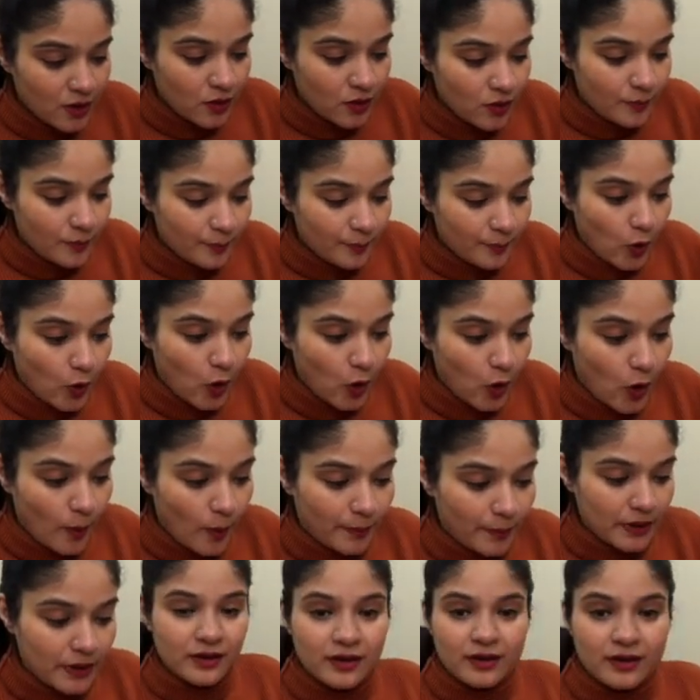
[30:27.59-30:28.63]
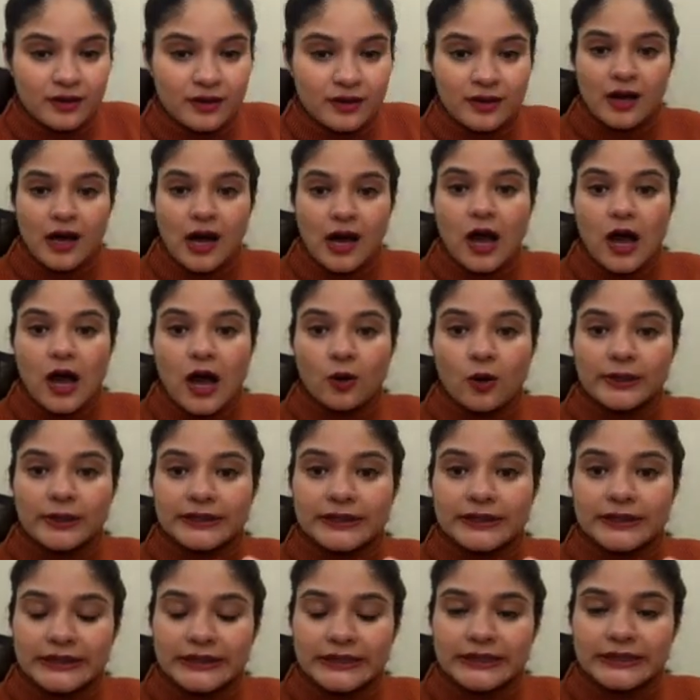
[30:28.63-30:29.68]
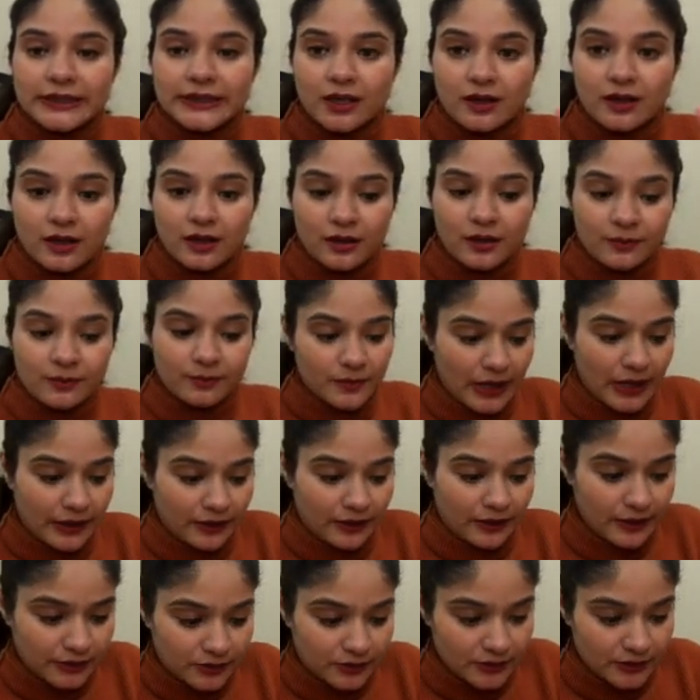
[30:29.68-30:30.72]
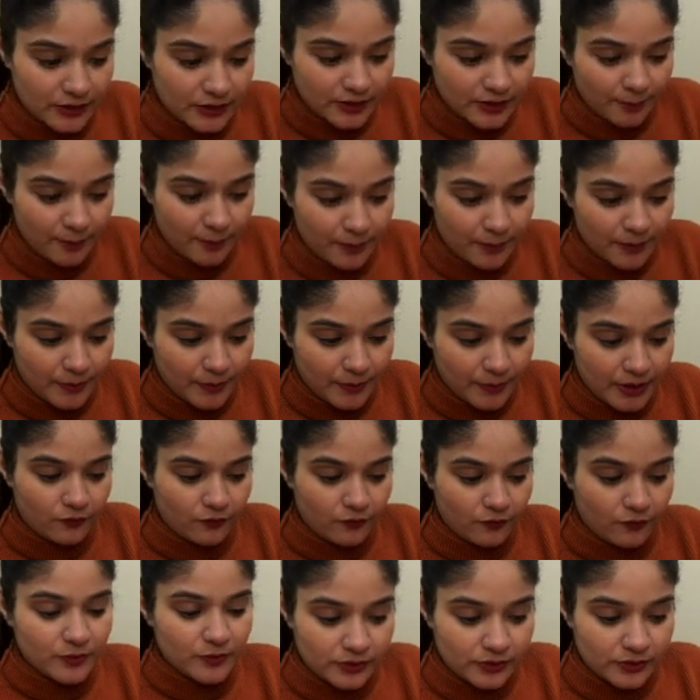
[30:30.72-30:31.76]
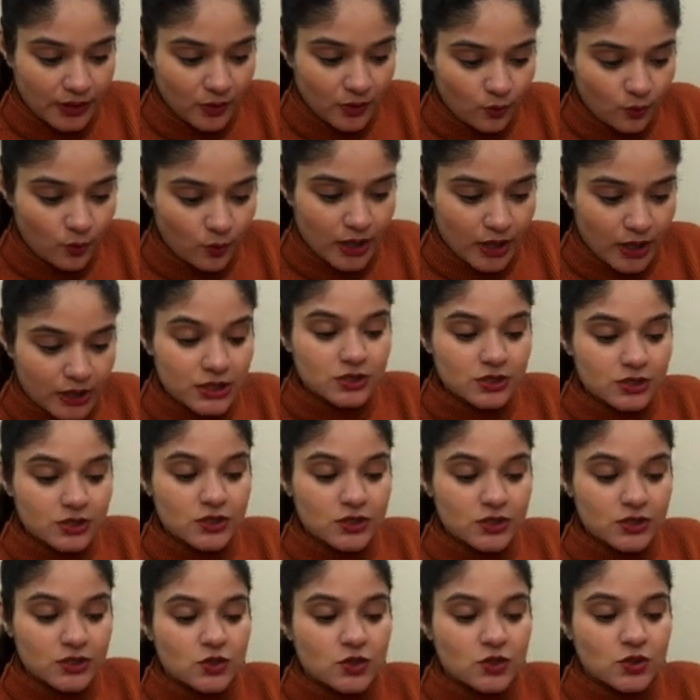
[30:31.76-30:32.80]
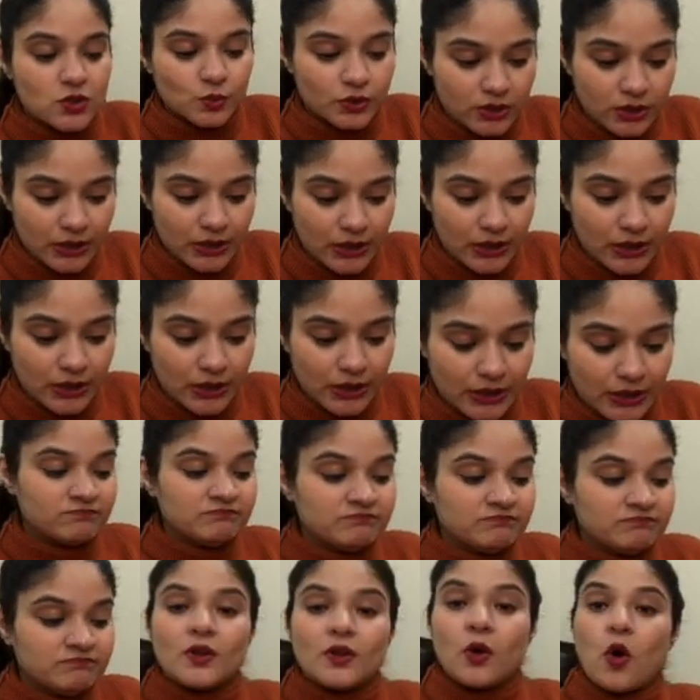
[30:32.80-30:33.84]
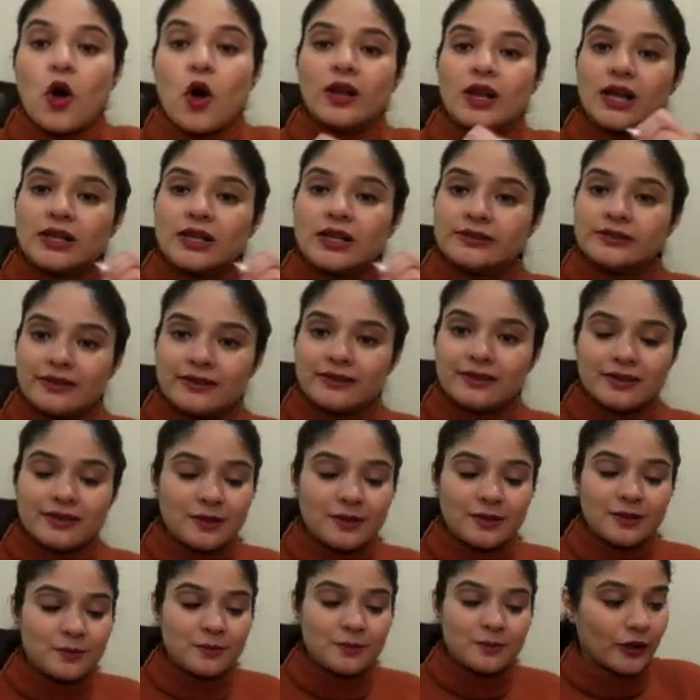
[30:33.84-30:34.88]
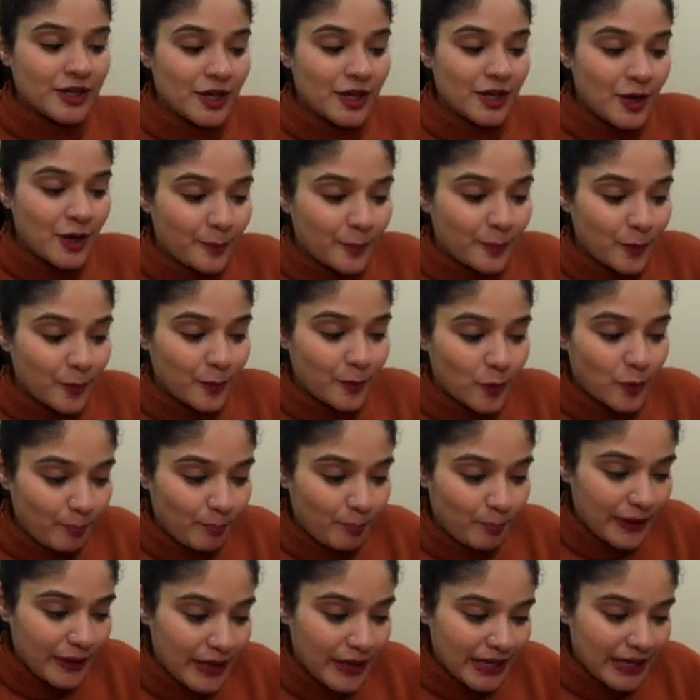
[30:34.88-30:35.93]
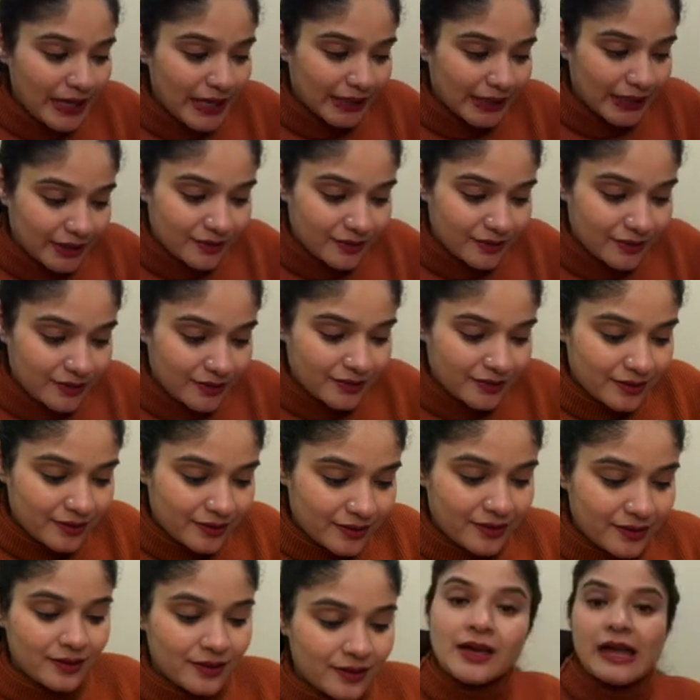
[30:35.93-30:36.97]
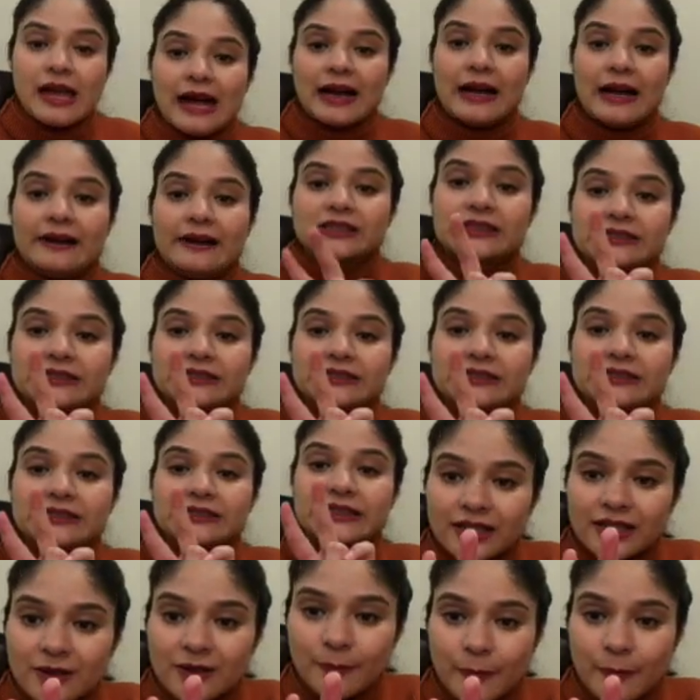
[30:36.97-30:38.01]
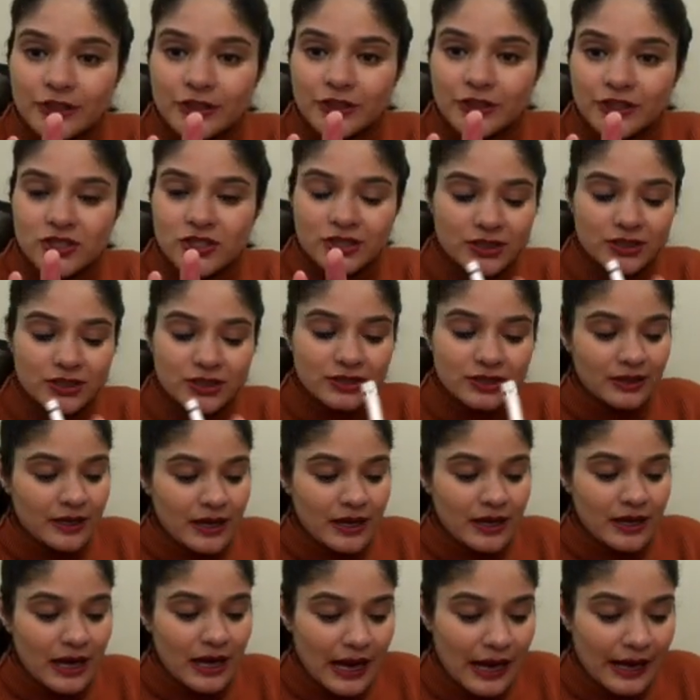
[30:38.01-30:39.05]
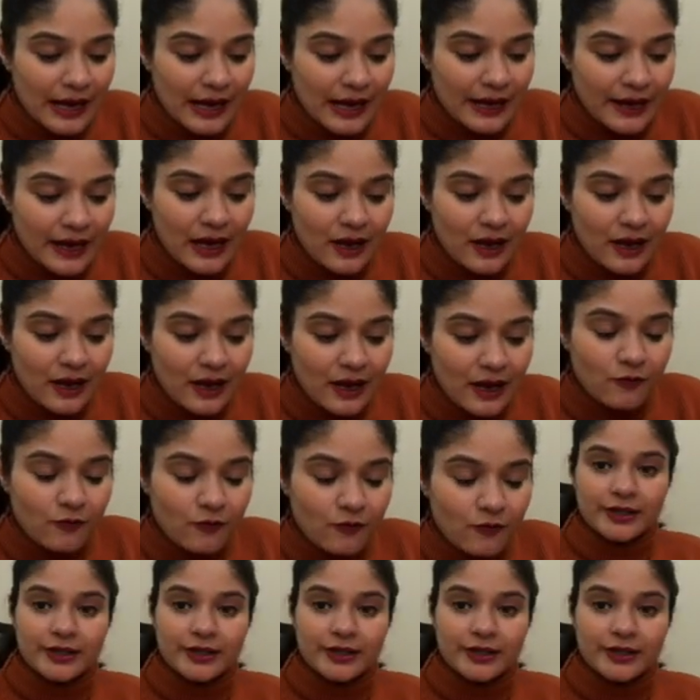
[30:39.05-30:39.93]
Prop. How many, let's number it from this side. 1, 2, 3. All are single bonds. Propane. At the second position, I have what?